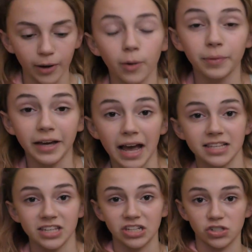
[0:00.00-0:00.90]
I hope you
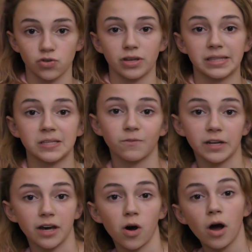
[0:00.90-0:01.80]
guys enjoyed this
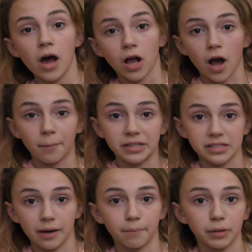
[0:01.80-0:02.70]
video. Comment
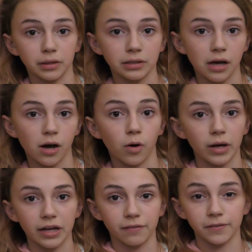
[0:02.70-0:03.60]
down below
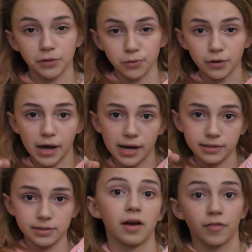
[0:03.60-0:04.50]
if you
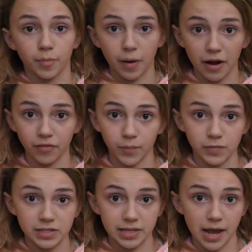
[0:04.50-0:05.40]
guys ever buy
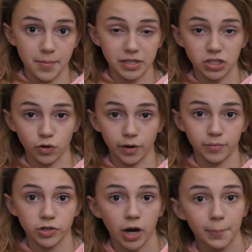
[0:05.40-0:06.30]
from slime
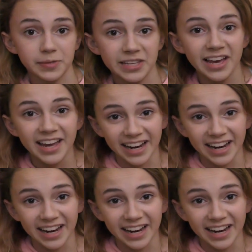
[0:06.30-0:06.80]
Instagram shops.